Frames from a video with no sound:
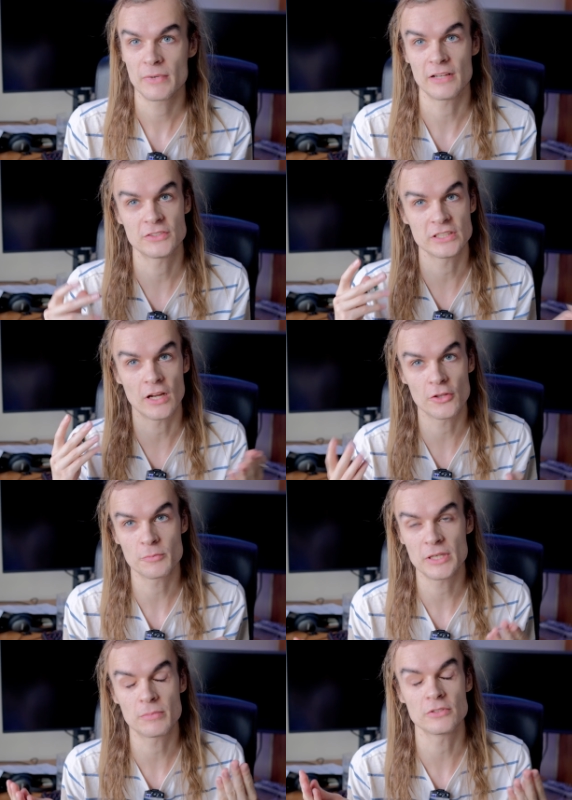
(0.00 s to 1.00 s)
but I've seen other
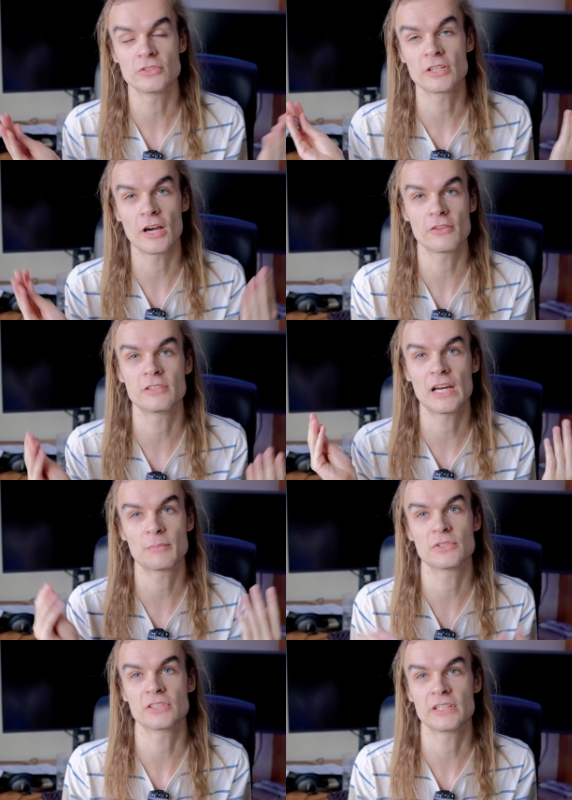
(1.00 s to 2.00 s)
people using other
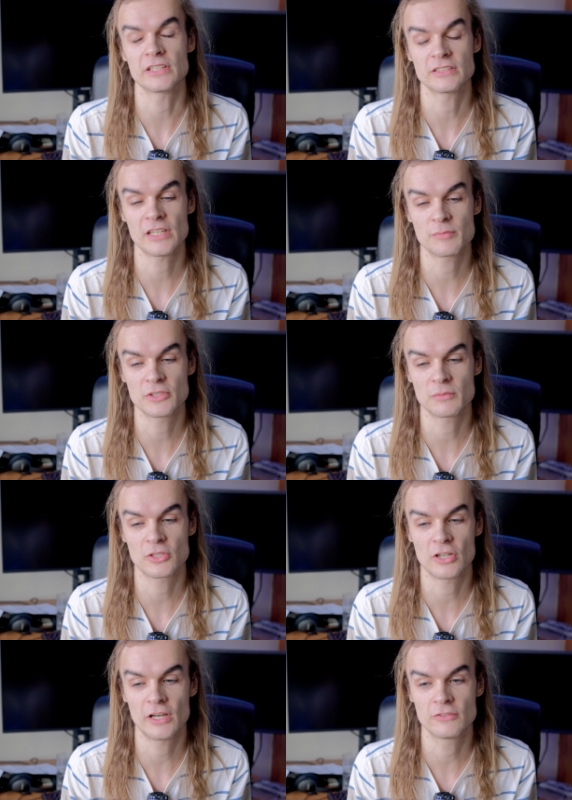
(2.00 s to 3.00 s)
adapters and getting Samsung
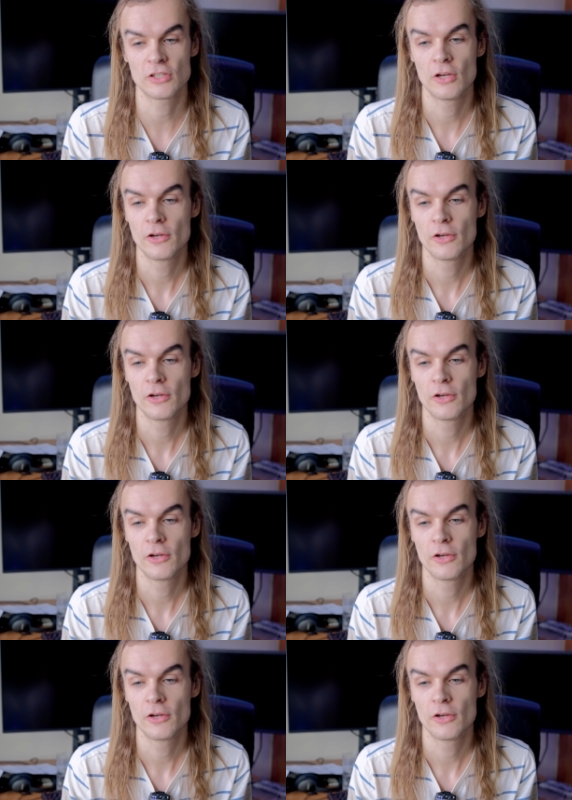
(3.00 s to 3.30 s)
drives,